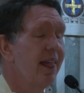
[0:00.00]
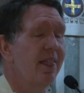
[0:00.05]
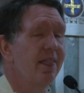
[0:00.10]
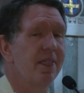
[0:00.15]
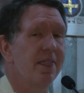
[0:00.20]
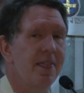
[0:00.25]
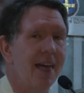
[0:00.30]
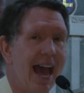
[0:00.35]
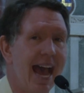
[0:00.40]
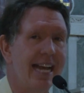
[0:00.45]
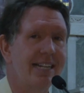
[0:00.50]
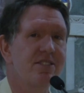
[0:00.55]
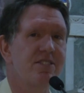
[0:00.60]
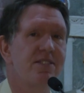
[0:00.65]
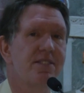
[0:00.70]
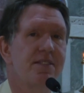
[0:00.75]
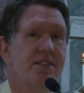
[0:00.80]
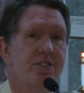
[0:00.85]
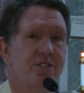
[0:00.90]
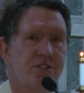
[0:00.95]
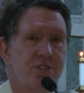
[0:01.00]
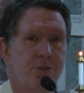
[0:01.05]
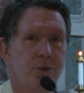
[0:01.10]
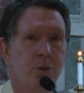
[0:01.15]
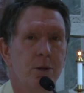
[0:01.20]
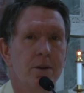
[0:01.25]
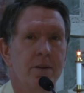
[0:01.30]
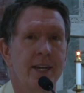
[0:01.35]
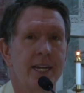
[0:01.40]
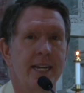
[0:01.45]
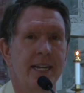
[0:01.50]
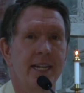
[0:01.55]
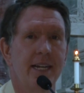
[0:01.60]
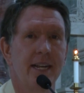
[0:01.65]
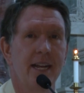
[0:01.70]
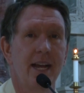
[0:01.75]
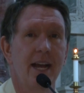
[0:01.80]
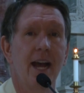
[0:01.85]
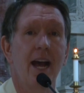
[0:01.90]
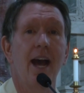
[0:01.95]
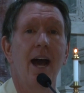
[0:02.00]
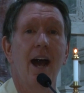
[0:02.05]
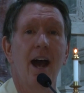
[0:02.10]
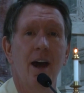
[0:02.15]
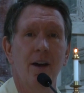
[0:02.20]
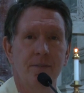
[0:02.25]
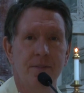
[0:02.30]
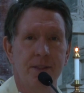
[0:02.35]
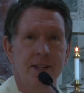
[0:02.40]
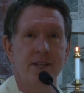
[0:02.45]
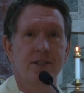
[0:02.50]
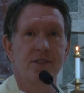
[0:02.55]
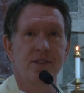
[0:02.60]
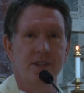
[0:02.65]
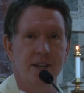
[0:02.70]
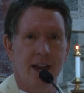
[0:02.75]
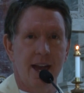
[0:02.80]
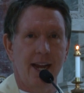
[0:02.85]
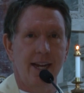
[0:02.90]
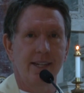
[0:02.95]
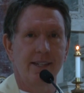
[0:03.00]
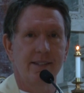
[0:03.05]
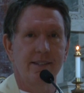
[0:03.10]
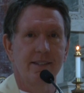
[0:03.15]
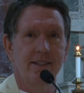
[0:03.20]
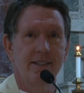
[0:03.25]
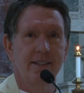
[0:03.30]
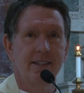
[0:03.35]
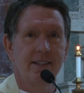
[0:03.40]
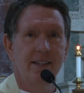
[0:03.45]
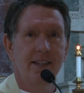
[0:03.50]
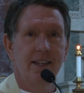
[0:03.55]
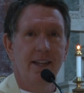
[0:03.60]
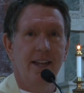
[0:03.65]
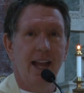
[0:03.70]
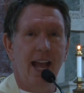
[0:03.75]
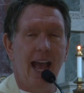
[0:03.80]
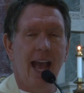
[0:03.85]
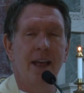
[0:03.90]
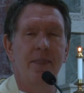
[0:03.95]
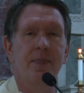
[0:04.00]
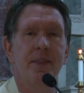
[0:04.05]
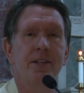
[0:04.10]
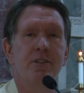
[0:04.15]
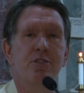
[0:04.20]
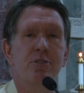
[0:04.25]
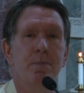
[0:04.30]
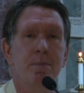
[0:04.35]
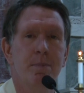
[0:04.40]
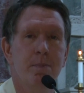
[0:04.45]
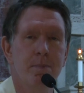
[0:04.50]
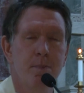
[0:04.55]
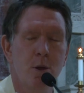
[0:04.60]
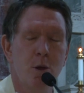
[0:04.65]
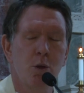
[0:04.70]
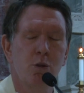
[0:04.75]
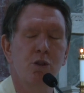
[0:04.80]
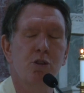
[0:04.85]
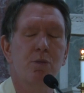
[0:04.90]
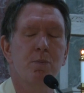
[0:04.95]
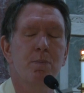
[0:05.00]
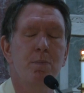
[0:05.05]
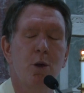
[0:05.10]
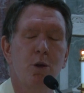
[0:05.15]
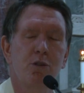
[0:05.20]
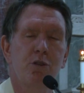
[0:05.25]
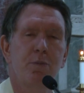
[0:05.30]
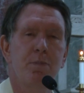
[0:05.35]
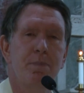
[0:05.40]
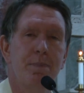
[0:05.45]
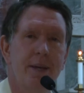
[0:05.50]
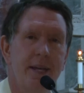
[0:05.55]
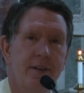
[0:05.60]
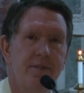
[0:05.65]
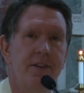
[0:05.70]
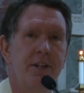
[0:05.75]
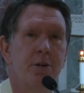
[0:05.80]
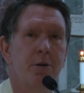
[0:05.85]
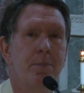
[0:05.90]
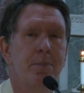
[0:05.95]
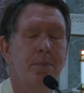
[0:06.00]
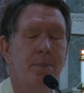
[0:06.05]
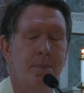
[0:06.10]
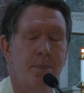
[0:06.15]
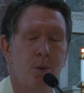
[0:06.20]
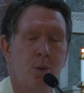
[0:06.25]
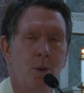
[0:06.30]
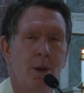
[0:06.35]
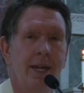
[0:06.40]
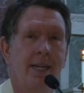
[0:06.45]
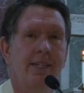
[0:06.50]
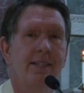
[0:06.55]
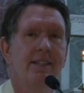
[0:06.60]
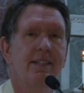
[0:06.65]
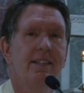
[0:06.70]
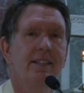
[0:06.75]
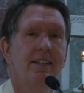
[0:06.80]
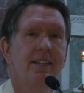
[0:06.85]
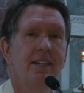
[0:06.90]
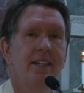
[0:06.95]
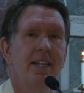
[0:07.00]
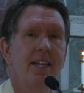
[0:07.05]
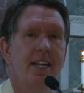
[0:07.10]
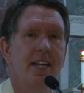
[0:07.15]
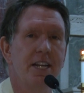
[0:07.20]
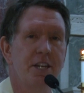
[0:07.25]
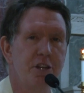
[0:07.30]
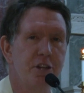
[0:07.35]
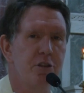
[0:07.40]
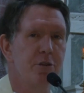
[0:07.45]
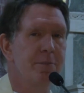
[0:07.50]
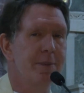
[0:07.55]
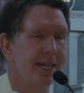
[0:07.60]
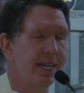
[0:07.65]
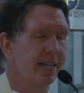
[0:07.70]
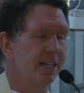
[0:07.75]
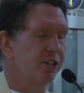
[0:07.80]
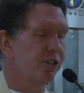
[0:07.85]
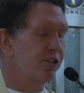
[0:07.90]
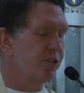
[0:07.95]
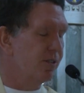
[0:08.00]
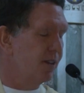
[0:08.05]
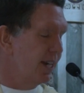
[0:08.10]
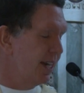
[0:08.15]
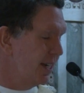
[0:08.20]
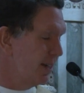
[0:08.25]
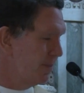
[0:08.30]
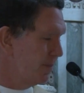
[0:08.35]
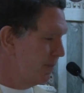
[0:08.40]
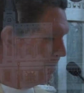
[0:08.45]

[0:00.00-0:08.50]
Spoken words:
That's the story of this night at this most pivotal point in human history.